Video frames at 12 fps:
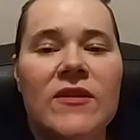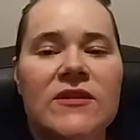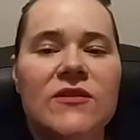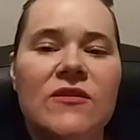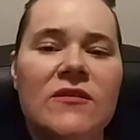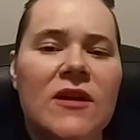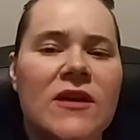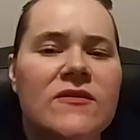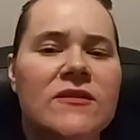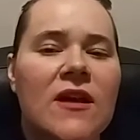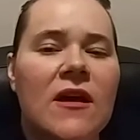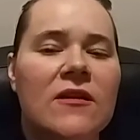that certain
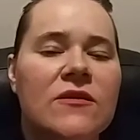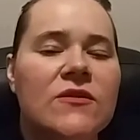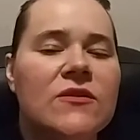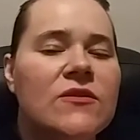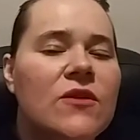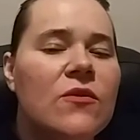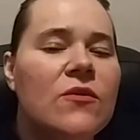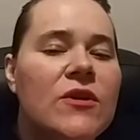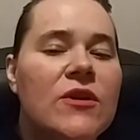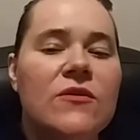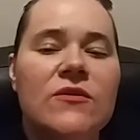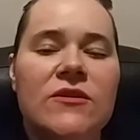lifestyle you're so
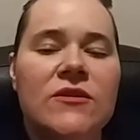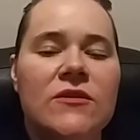used